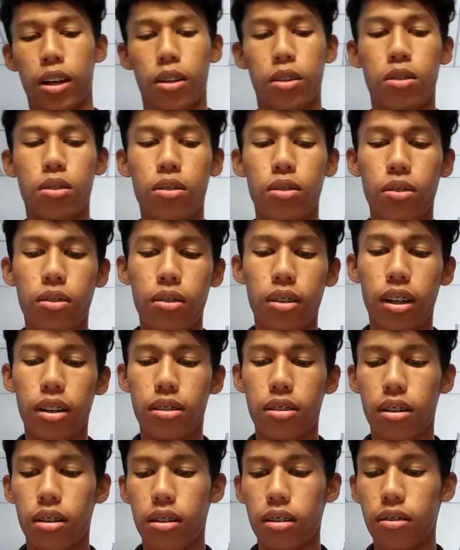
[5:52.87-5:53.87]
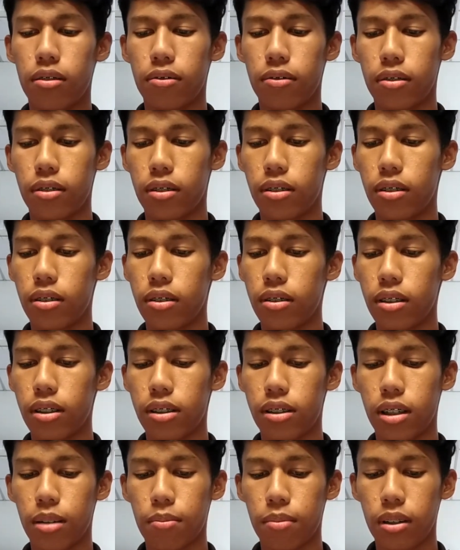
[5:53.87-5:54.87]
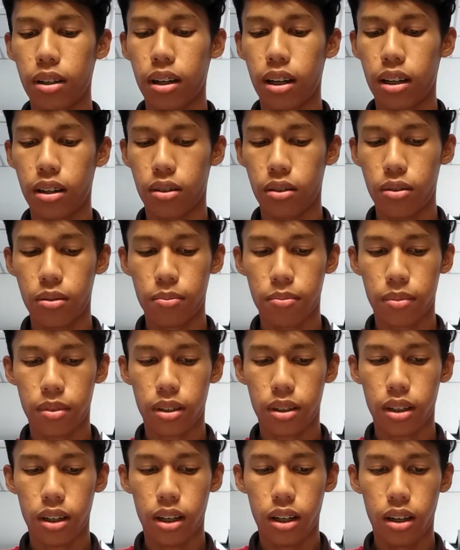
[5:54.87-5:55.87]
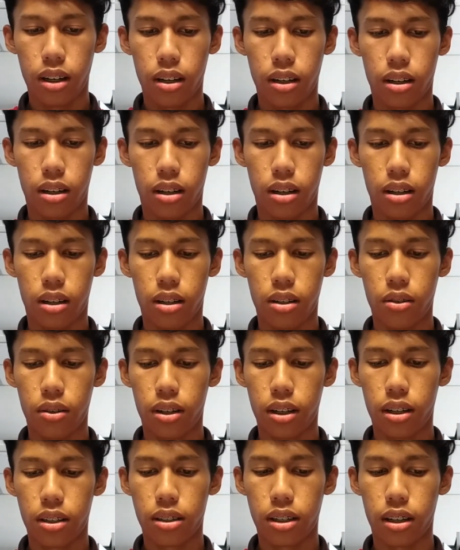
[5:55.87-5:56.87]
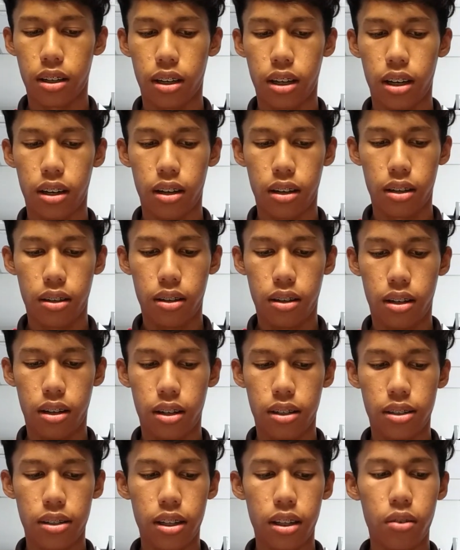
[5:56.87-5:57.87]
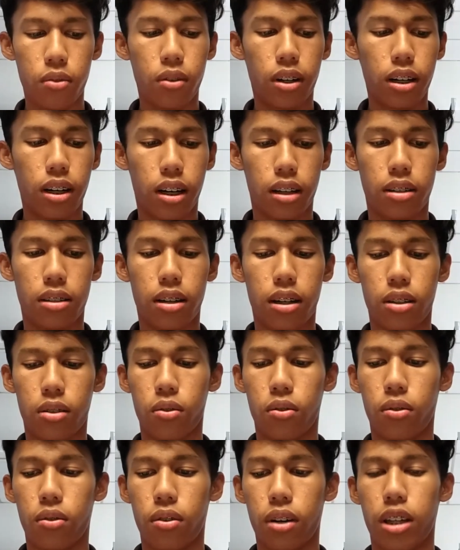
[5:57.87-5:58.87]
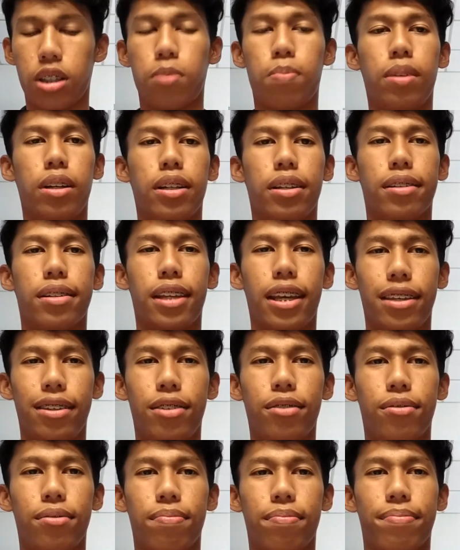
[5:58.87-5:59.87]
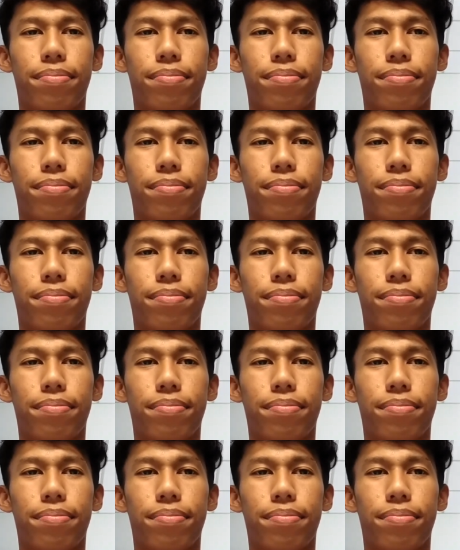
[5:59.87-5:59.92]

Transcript: So that's all for this chapter. I hope you guys understand what I try to explain. Thank you.